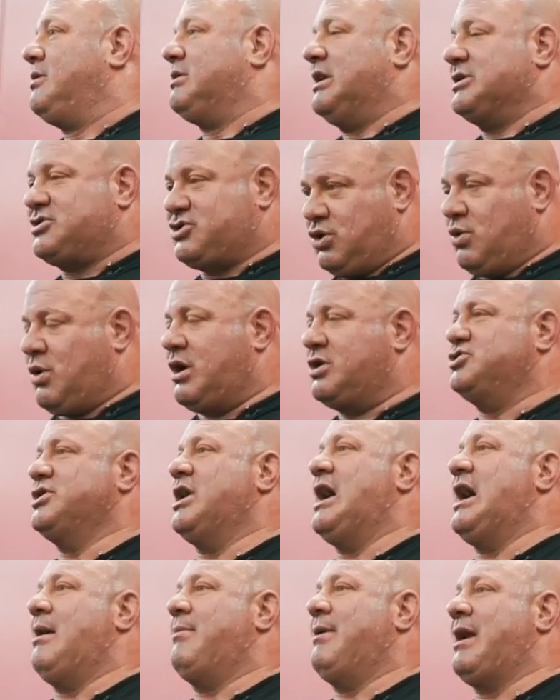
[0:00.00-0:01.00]
Let's do our
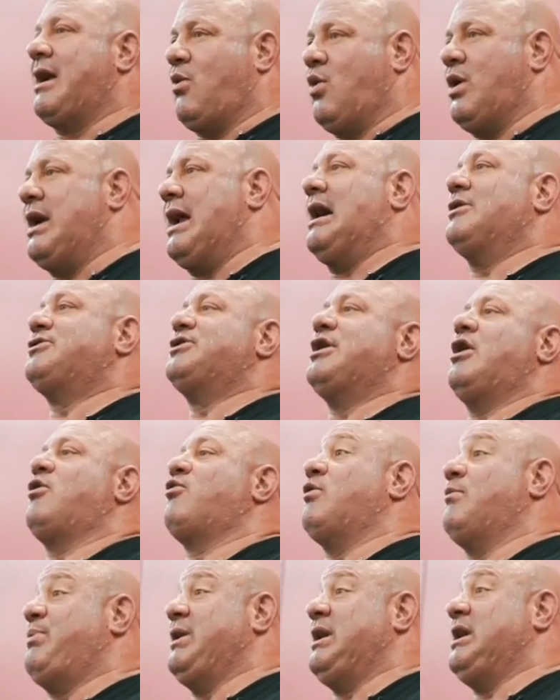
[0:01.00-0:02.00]
job. And I went out
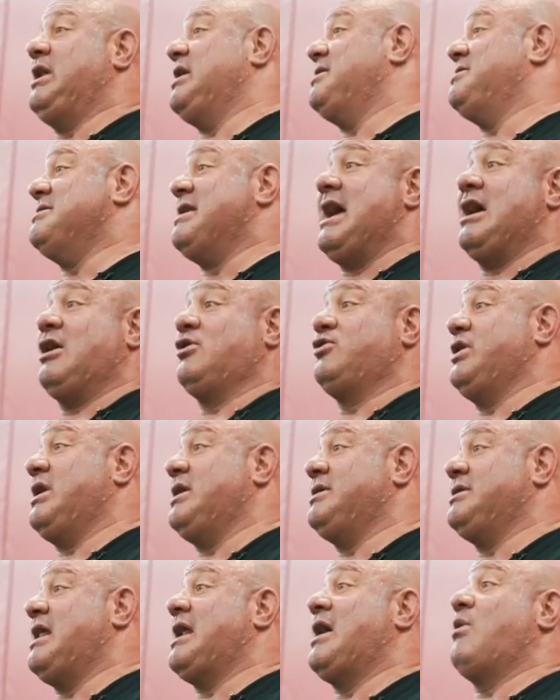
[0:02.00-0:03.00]
there, repeated, nailed
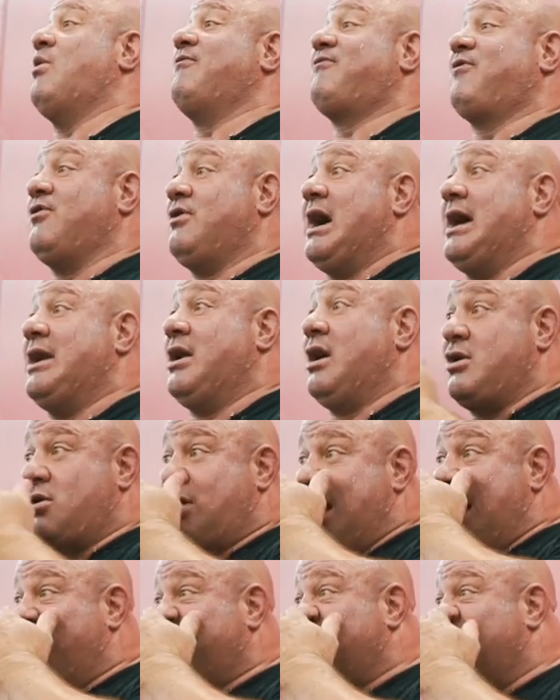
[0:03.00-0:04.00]
it, and then I went for
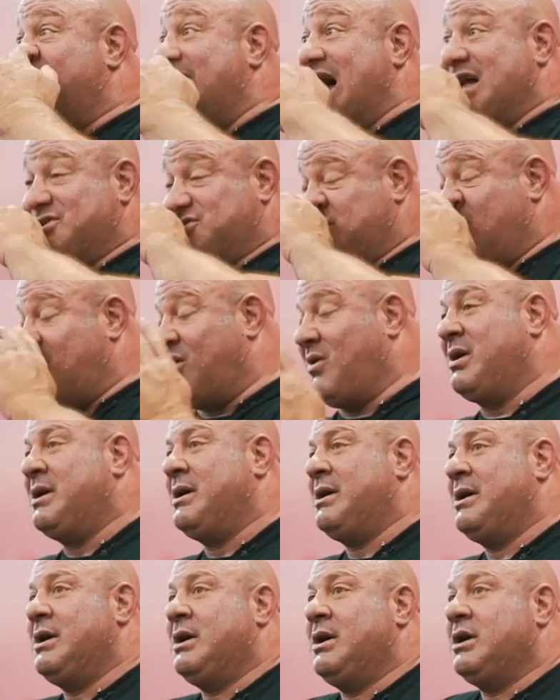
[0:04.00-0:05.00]
900 after that. So,
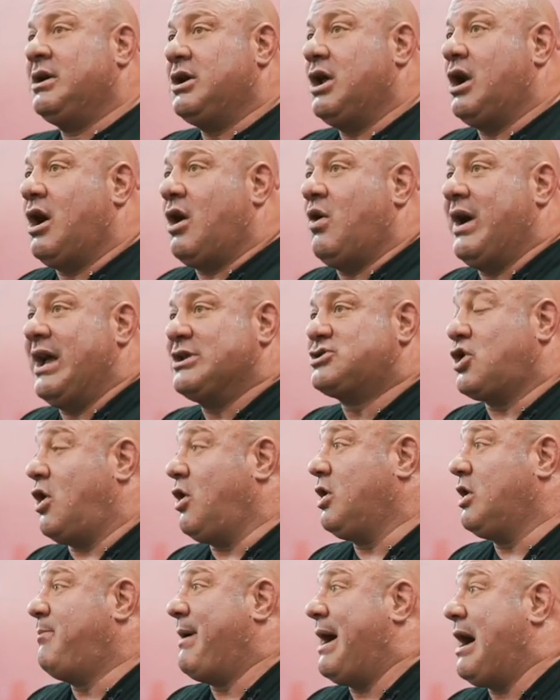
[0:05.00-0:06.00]
you know, it's
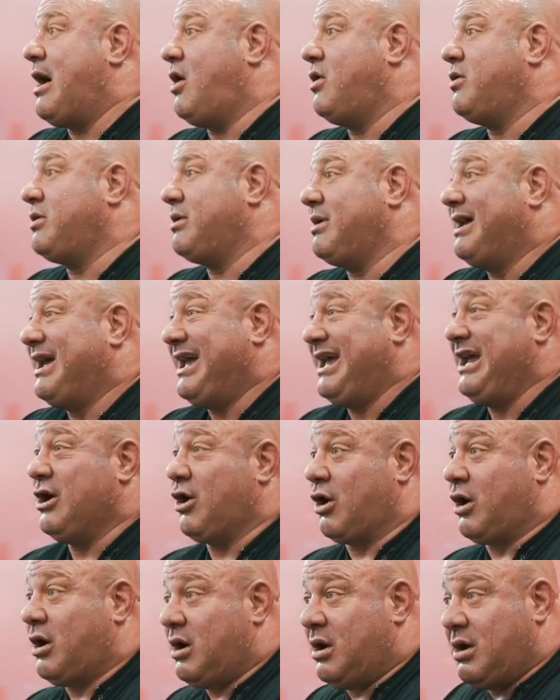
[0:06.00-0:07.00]
all about
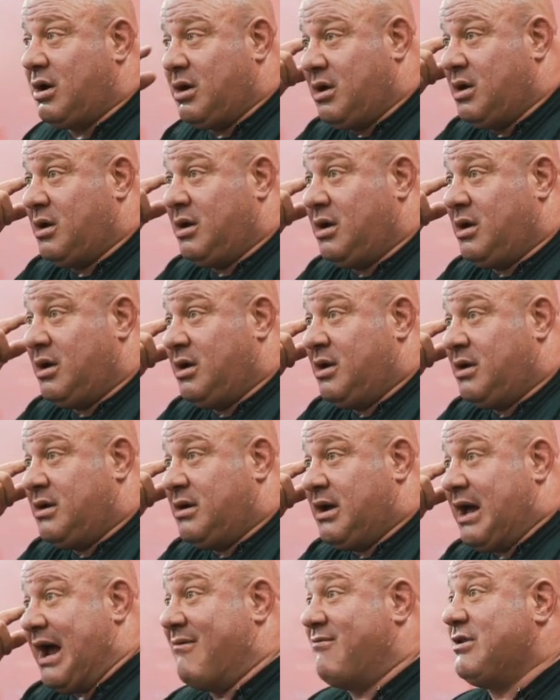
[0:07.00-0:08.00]
here.
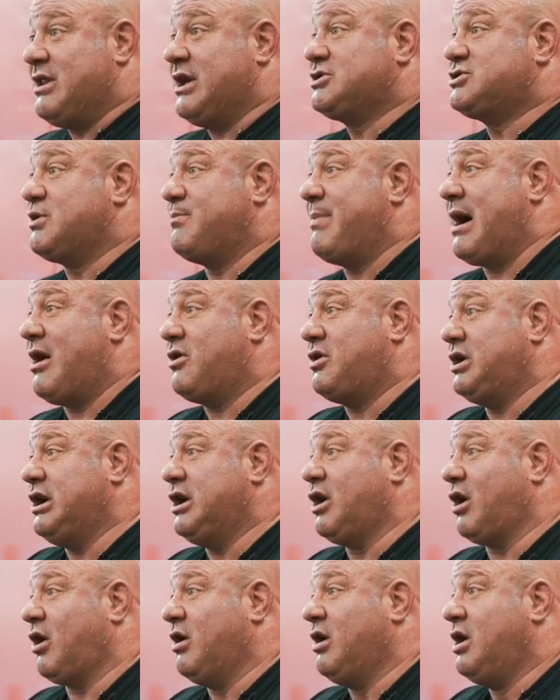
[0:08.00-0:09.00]
Everything's about
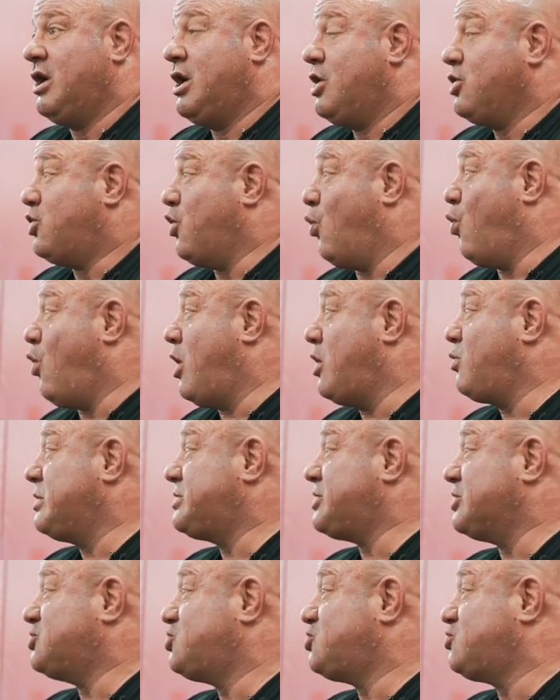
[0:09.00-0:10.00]
here. The one
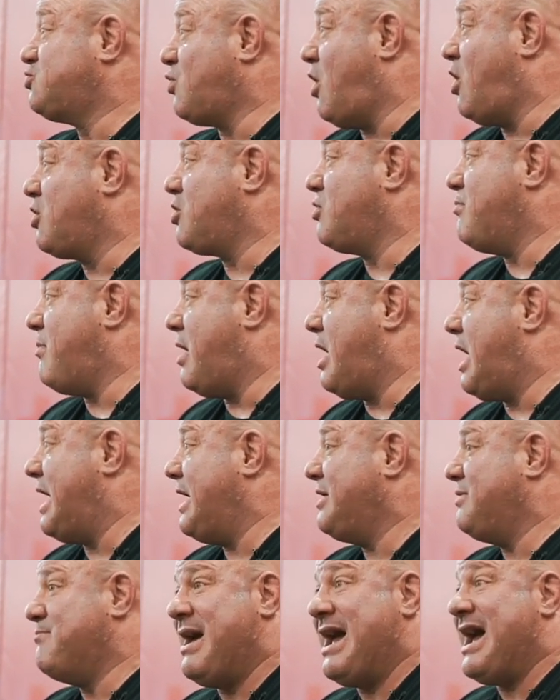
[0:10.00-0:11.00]
with the stronger
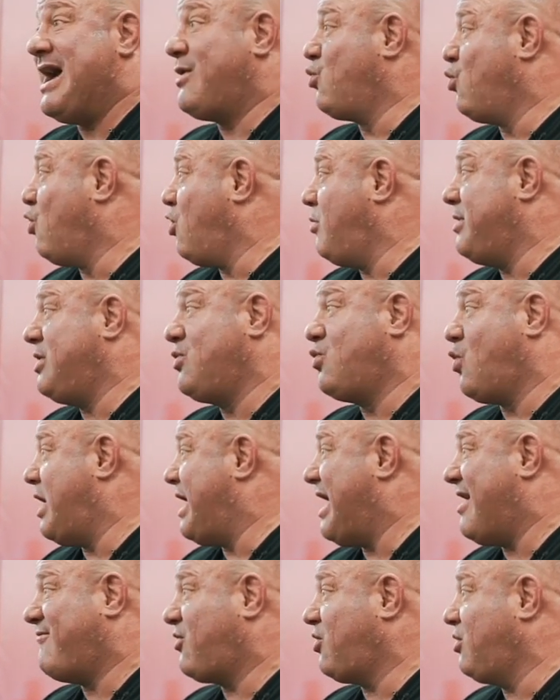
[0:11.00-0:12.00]
mind, man, woman,
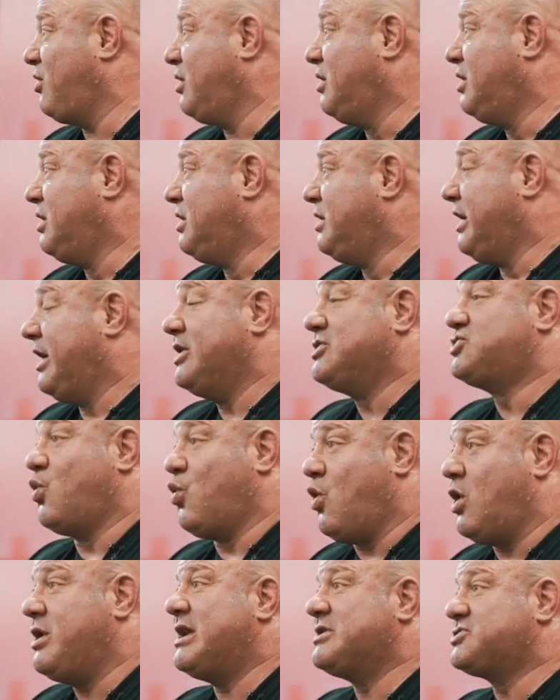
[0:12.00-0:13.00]
whatever, is
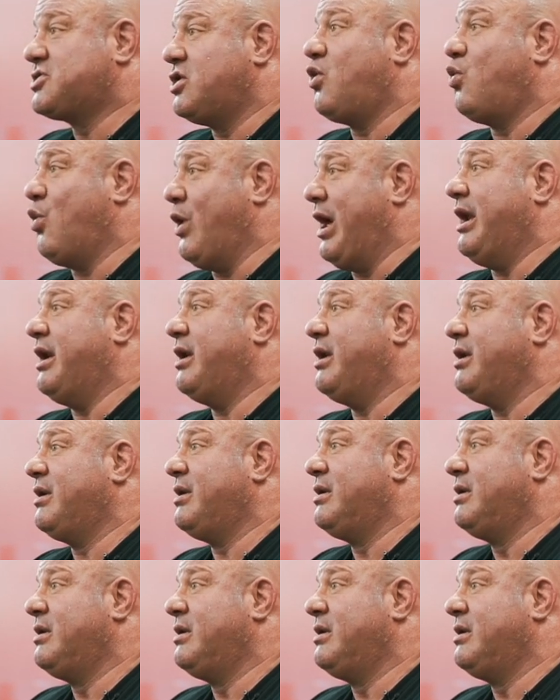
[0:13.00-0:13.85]
the one that's going to win.